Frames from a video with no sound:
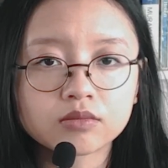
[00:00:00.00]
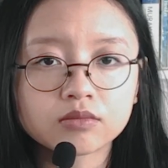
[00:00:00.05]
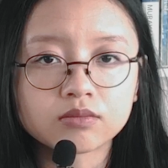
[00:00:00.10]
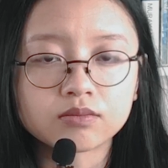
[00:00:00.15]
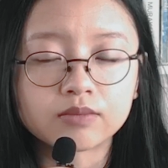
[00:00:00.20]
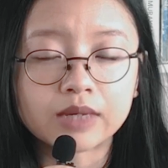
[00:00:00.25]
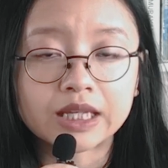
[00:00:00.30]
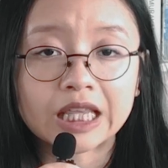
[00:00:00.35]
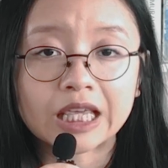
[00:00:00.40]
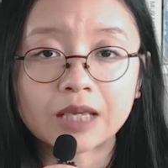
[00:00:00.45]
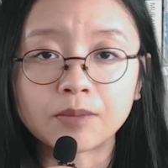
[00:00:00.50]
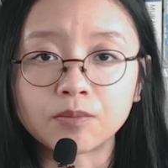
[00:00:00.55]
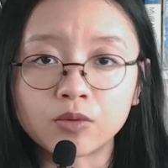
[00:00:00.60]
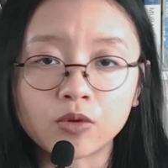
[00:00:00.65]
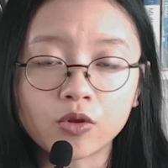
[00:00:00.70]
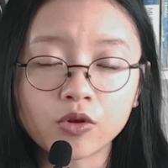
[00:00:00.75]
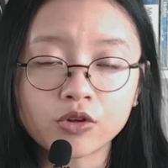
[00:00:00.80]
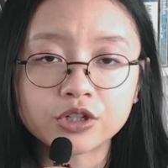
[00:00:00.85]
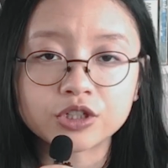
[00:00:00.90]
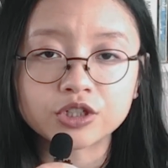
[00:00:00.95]
Many
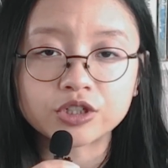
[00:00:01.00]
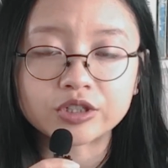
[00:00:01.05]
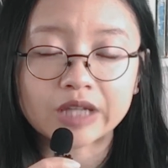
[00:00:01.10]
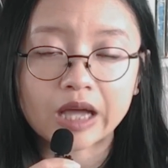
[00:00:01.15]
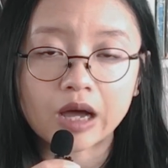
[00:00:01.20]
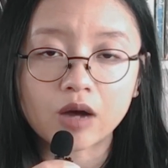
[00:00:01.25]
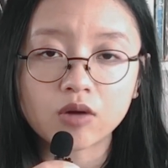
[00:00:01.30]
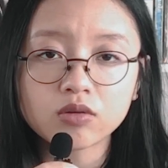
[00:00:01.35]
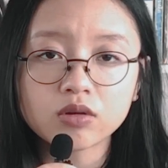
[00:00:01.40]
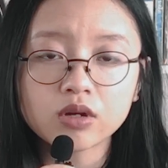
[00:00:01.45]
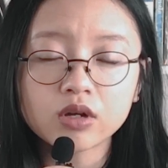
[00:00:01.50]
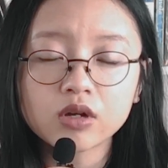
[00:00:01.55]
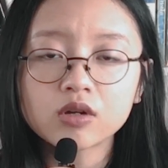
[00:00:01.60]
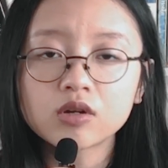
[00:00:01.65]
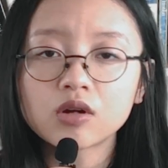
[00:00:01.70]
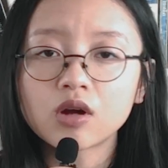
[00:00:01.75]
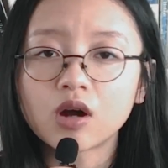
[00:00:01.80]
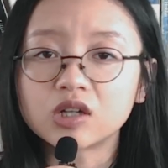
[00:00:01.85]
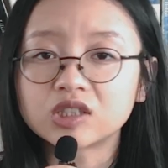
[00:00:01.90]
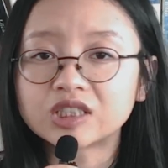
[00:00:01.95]
employers now
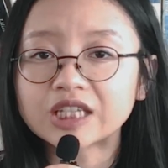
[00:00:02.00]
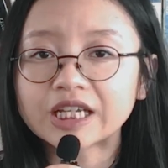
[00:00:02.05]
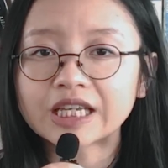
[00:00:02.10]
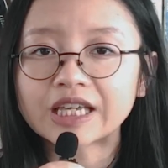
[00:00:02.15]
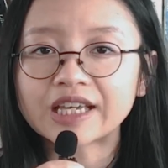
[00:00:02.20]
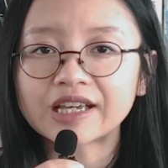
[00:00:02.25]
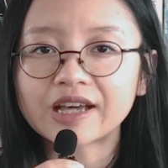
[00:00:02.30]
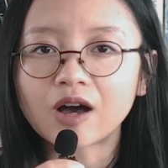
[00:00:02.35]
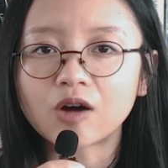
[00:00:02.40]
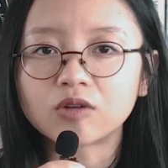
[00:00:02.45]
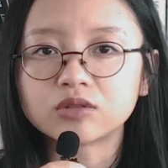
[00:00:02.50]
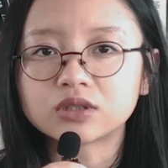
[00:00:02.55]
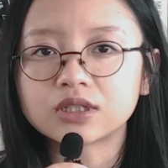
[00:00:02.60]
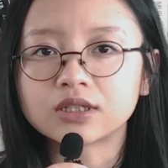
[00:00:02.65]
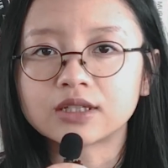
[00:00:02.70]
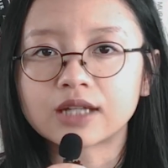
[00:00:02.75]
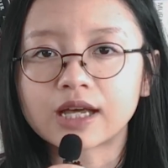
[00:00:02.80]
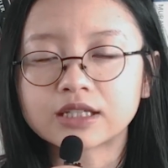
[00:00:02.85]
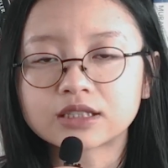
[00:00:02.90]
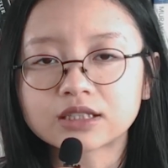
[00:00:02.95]
are taking out a
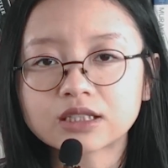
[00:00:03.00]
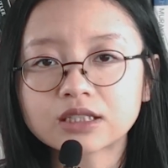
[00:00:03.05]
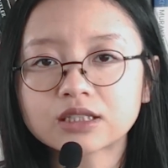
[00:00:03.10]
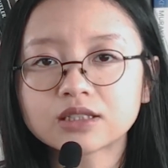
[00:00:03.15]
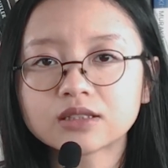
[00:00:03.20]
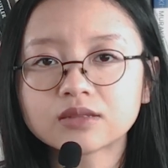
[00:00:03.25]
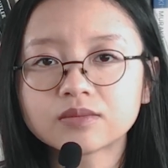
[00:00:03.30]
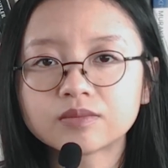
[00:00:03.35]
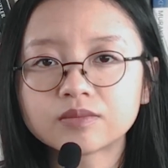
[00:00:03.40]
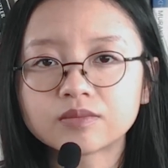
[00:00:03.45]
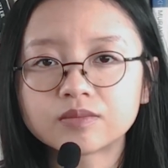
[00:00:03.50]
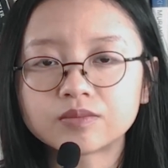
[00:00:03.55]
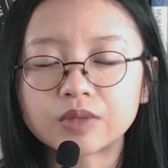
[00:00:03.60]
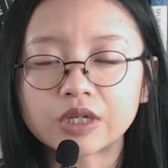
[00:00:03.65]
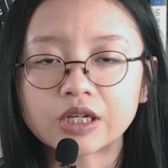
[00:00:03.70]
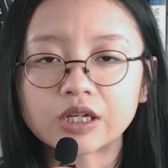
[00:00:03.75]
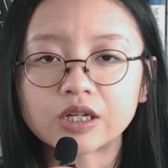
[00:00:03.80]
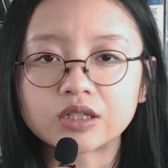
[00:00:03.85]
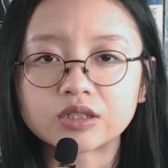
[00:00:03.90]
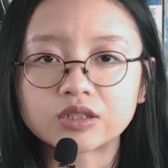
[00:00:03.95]
license
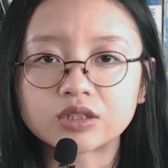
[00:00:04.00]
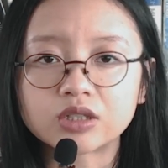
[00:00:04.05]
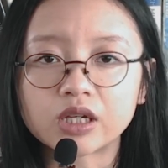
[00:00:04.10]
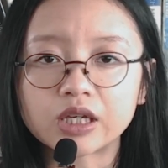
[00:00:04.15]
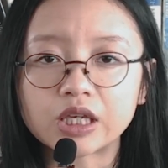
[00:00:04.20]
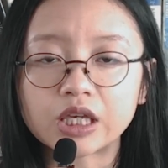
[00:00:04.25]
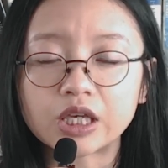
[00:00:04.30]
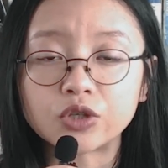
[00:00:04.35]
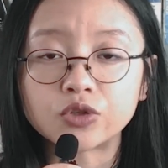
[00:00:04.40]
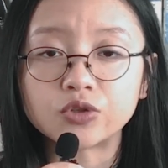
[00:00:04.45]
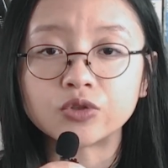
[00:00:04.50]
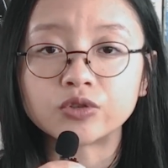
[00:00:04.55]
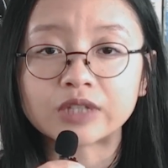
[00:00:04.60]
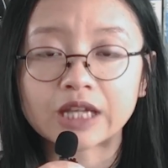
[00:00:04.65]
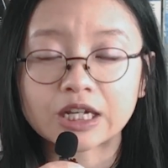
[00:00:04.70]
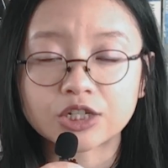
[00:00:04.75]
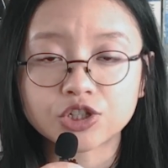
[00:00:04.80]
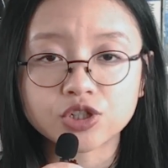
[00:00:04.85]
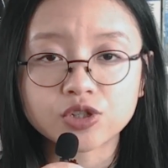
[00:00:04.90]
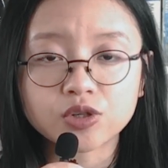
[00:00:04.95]
because EU
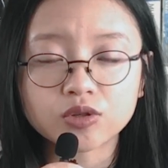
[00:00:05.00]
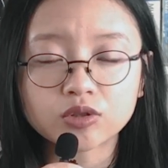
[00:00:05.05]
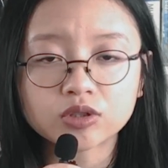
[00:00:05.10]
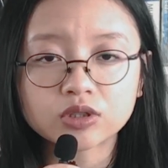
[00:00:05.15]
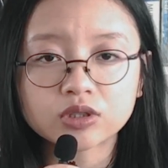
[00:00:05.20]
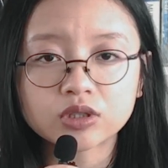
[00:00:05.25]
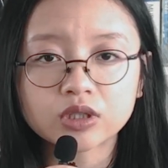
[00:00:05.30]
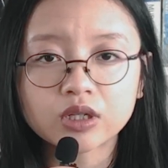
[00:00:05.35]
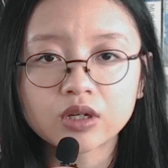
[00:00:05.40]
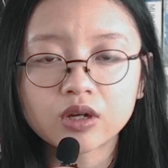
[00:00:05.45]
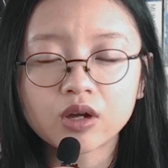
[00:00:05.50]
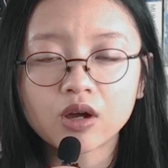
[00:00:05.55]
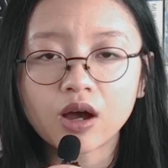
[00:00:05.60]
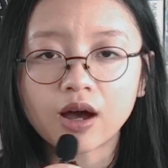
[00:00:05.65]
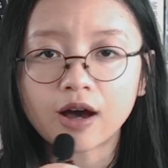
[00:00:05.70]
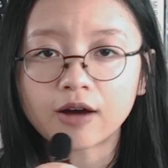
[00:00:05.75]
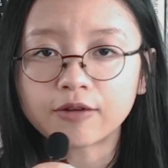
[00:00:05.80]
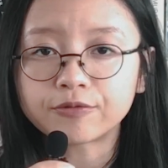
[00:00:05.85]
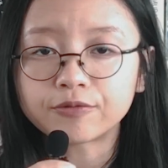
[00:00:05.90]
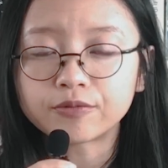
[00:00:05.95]
nationals
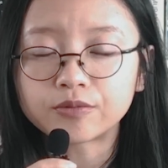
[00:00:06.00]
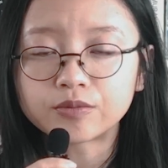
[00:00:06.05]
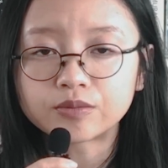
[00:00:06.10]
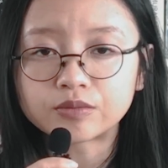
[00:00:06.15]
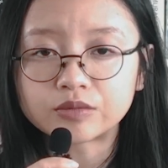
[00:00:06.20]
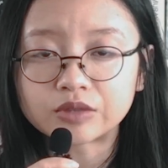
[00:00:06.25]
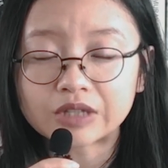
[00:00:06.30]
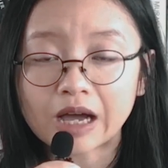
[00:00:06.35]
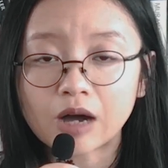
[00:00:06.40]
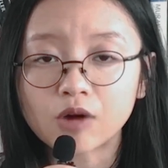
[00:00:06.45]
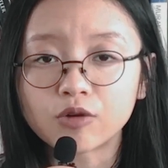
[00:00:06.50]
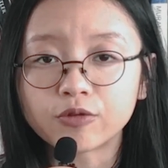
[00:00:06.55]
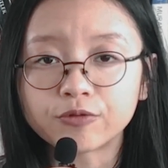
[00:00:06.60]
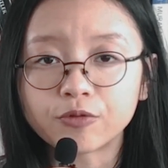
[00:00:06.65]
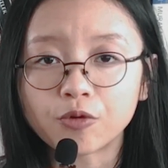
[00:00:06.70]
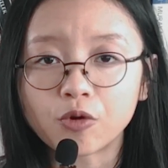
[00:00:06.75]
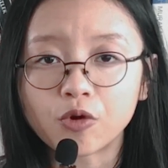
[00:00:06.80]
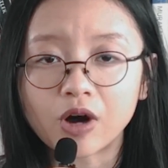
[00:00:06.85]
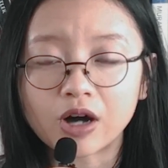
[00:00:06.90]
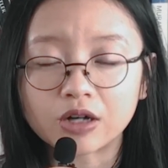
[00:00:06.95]
are now
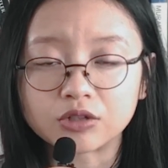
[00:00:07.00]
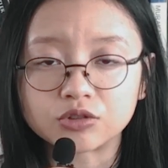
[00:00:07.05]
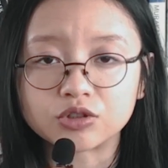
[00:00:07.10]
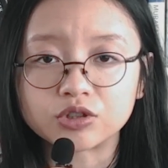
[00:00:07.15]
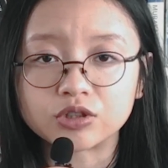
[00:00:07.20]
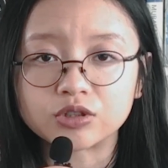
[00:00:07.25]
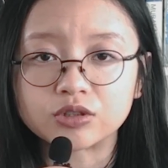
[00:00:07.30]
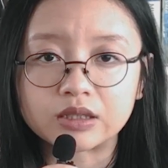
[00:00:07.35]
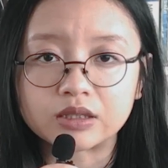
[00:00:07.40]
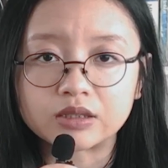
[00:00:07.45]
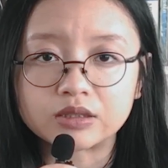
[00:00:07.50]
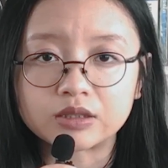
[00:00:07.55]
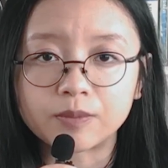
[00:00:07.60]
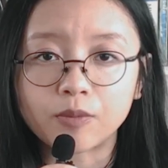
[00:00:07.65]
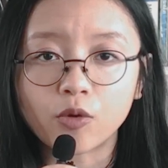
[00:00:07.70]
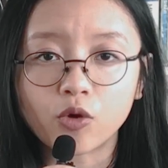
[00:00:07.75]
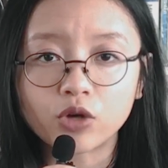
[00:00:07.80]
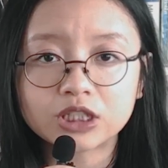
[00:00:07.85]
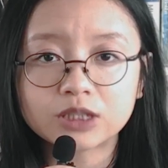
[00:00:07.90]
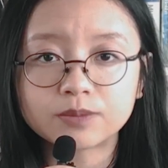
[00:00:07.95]
fall under the
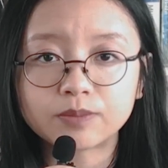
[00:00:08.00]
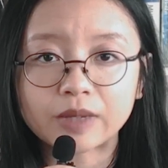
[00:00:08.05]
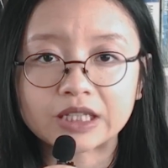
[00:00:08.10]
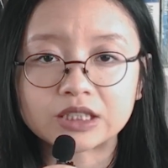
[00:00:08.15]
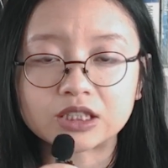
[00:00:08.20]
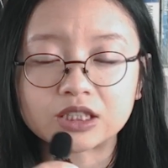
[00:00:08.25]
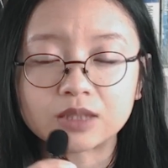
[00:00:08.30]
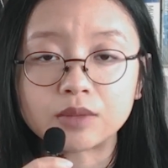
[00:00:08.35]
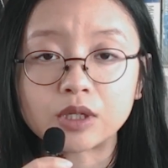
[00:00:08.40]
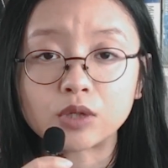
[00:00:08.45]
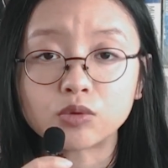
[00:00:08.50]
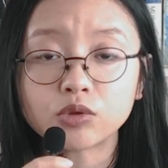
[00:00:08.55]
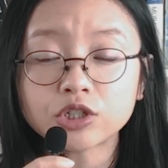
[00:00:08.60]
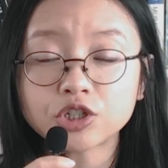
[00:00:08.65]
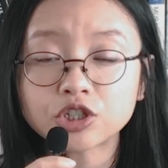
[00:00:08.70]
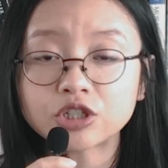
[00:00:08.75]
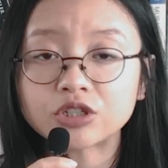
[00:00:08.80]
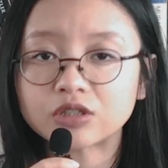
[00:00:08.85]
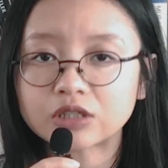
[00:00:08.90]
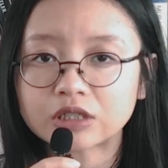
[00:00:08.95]
point-based
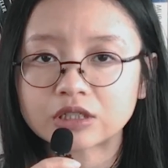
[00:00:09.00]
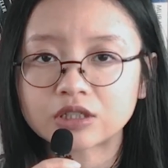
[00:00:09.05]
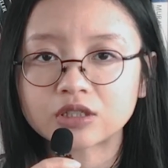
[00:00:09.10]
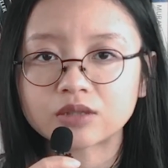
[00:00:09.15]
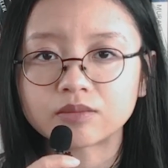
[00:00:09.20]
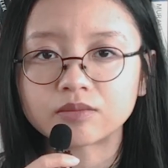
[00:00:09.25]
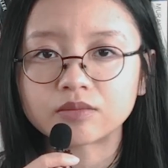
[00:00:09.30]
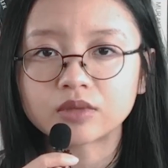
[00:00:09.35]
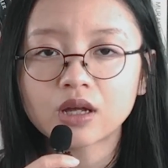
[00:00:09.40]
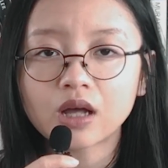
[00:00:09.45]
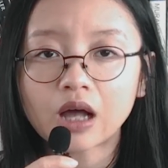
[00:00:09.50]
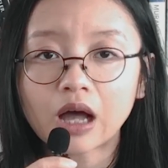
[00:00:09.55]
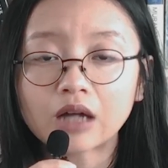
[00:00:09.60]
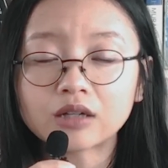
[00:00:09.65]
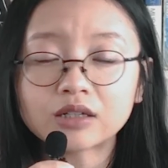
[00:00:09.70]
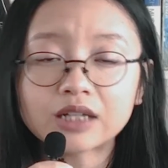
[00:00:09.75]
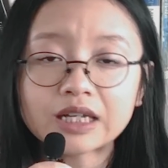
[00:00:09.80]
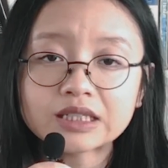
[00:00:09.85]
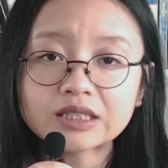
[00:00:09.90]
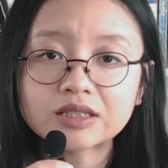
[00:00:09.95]
immigration system,
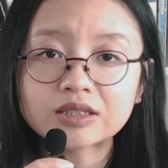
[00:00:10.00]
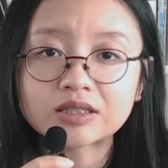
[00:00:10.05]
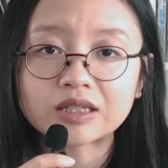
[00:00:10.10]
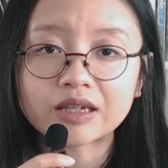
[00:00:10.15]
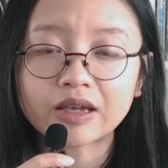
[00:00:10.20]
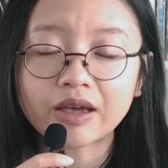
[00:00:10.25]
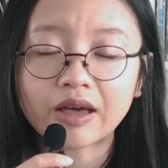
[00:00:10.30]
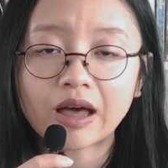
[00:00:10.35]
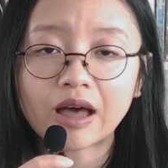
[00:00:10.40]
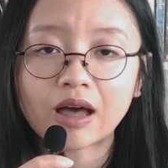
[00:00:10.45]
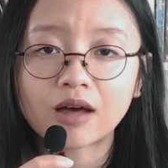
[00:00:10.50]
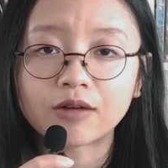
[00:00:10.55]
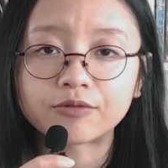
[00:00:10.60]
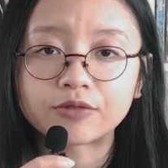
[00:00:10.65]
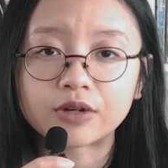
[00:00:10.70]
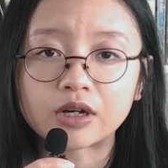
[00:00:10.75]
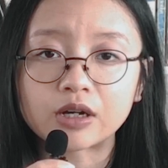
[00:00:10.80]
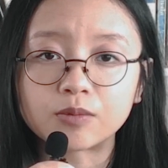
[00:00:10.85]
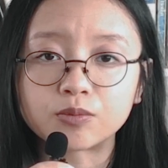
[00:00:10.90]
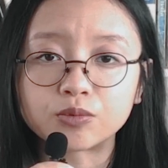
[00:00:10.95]
unless they have
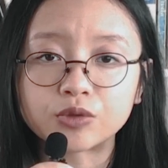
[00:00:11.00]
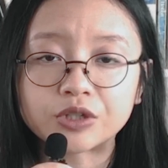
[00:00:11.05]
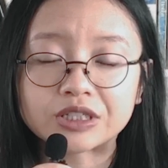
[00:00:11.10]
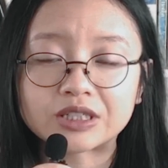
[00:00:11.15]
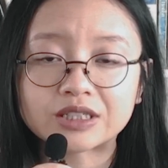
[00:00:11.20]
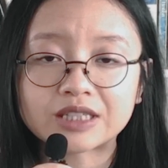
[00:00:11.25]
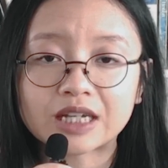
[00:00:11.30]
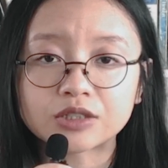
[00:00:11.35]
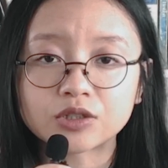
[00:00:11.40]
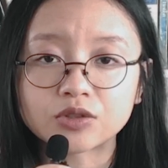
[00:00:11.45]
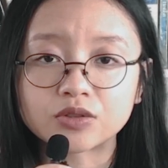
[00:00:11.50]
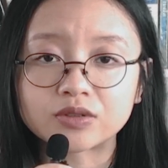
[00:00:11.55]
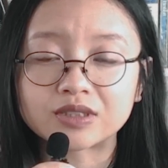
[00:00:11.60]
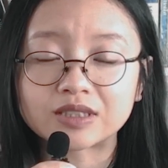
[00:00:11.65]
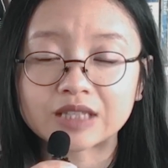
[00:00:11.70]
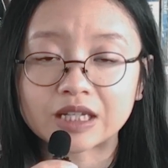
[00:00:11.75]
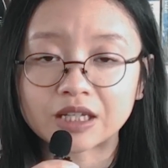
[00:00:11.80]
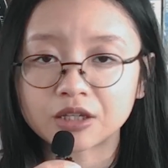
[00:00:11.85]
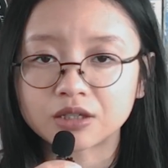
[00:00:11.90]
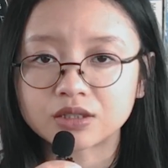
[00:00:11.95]
a pre-settled
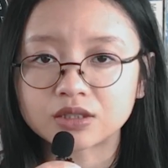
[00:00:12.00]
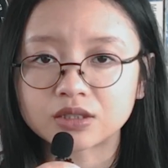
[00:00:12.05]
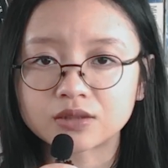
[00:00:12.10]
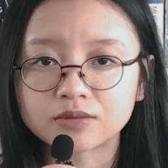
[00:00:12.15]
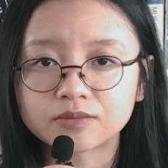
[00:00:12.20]
status.